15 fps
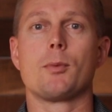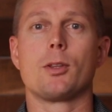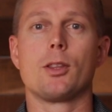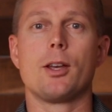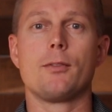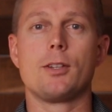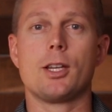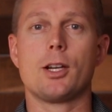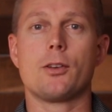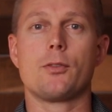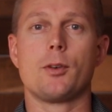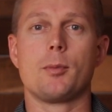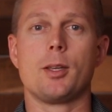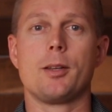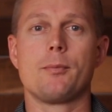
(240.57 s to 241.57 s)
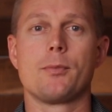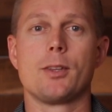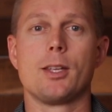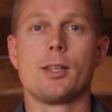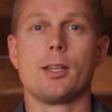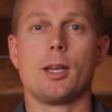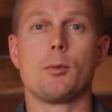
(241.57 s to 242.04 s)
We'd love to hear from you, and
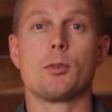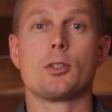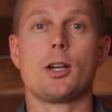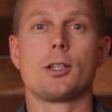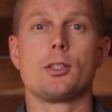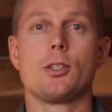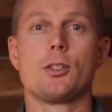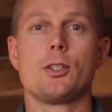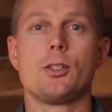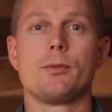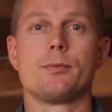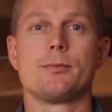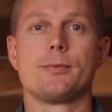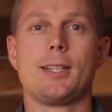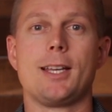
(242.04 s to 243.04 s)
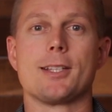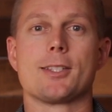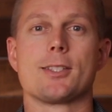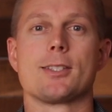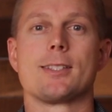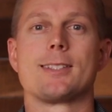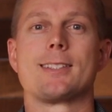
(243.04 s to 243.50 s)
we'll talk to you soon.
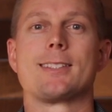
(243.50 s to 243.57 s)
Thanks.